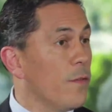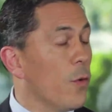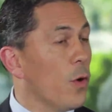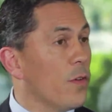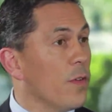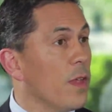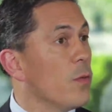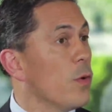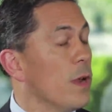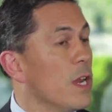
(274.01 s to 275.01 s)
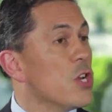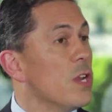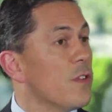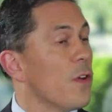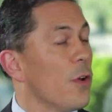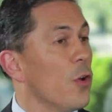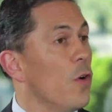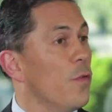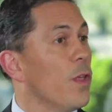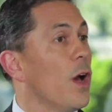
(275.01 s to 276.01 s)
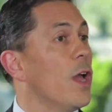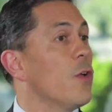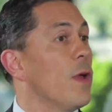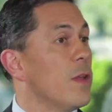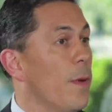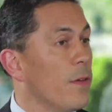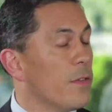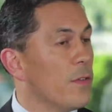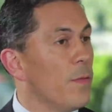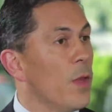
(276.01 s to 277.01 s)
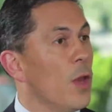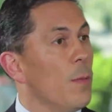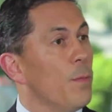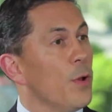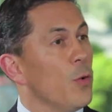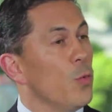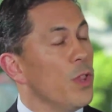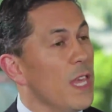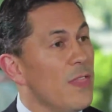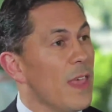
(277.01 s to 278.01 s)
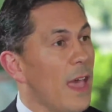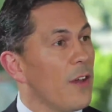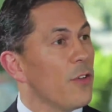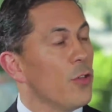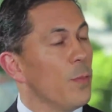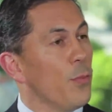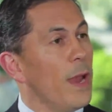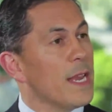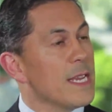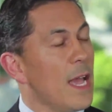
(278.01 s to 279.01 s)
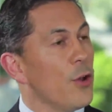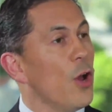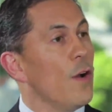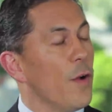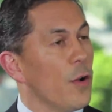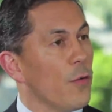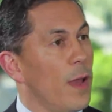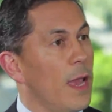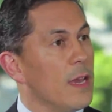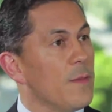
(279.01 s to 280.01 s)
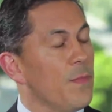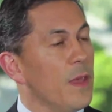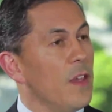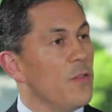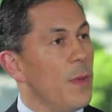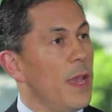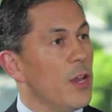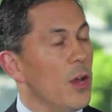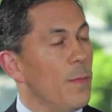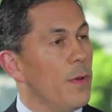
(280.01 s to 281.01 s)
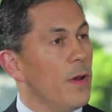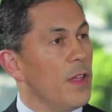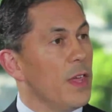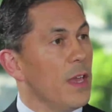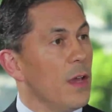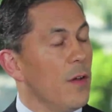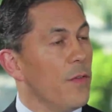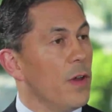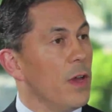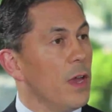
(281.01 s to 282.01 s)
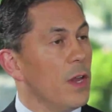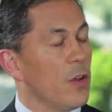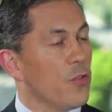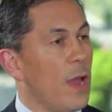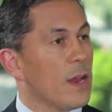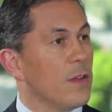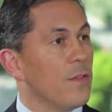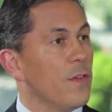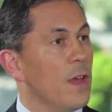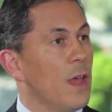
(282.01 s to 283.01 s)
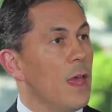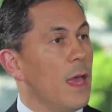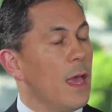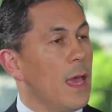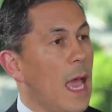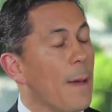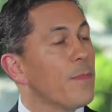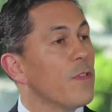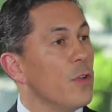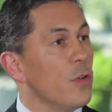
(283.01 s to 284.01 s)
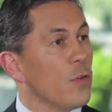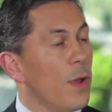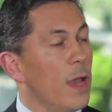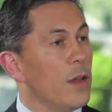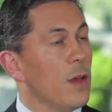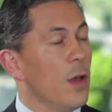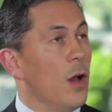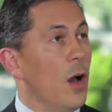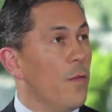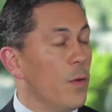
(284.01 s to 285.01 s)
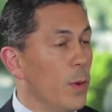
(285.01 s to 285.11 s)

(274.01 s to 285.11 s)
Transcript: fortunate in that we're initially starting off with a high-grade deposit, but within that, the breakdown of our grade is made up, I think, of an attractive absolute grade of what